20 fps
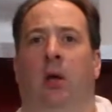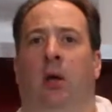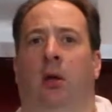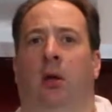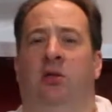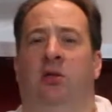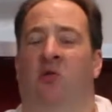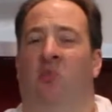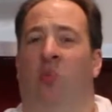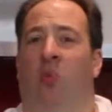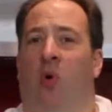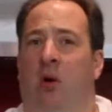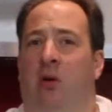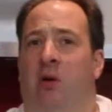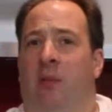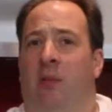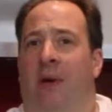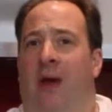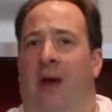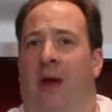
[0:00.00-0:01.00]
Don't worry
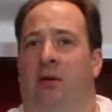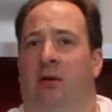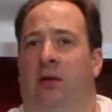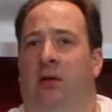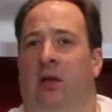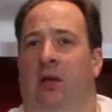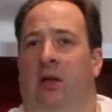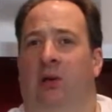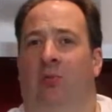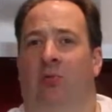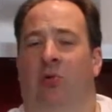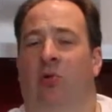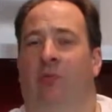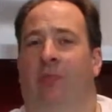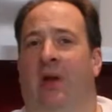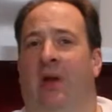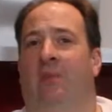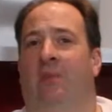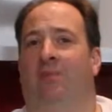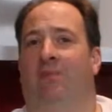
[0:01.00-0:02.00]
about it, it will
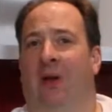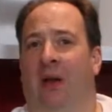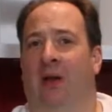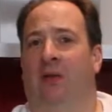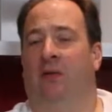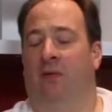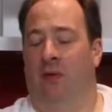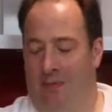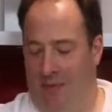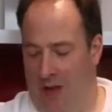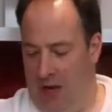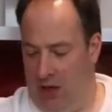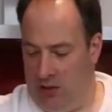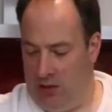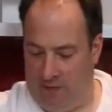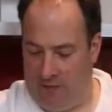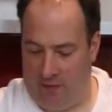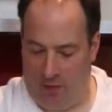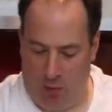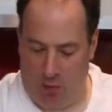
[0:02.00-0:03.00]
be a bit of a mess
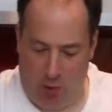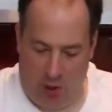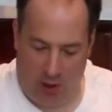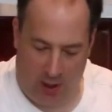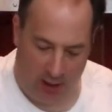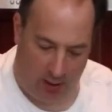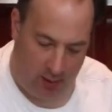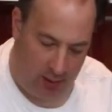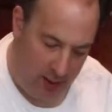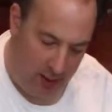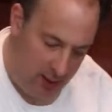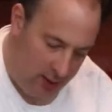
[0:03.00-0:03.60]
for a while.